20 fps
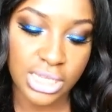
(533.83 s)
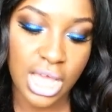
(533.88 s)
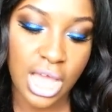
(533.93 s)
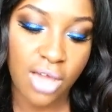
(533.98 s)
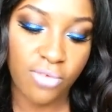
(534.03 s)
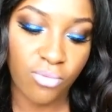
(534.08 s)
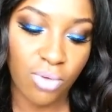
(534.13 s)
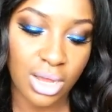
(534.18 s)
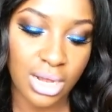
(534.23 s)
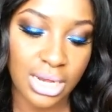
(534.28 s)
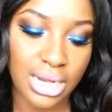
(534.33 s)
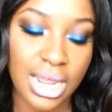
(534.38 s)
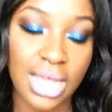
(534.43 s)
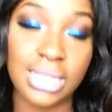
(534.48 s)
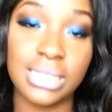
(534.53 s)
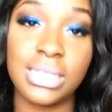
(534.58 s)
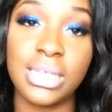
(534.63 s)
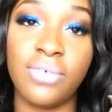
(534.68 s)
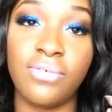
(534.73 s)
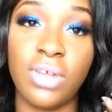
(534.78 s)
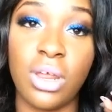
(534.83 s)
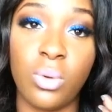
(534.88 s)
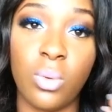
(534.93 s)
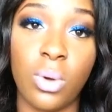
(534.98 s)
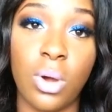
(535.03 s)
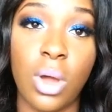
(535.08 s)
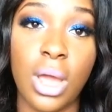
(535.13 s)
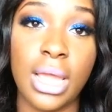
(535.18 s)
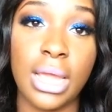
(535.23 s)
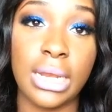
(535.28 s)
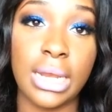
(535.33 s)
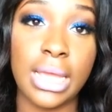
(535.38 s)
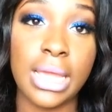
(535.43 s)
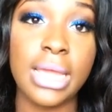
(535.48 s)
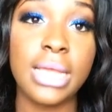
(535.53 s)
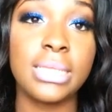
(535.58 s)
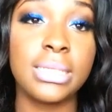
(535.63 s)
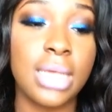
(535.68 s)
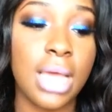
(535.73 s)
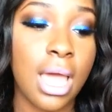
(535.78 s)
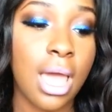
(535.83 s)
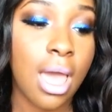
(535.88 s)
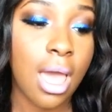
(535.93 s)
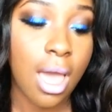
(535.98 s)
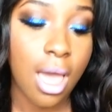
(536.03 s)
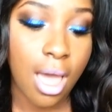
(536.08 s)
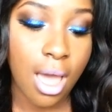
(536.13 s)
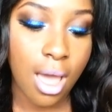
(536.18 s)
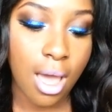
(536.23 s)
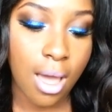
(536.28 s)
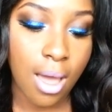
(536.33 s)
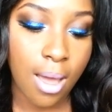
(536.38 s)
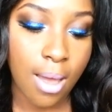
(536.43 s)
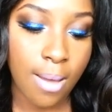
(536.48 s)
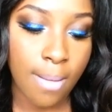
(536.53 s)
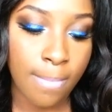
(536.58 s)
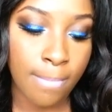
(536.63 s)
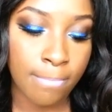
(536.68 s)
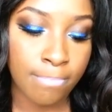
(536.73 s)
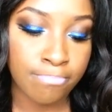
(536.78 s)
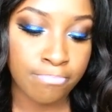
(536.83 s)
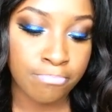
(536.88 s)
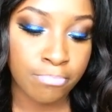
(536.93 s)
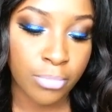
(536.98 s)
I have one in N7 and N8.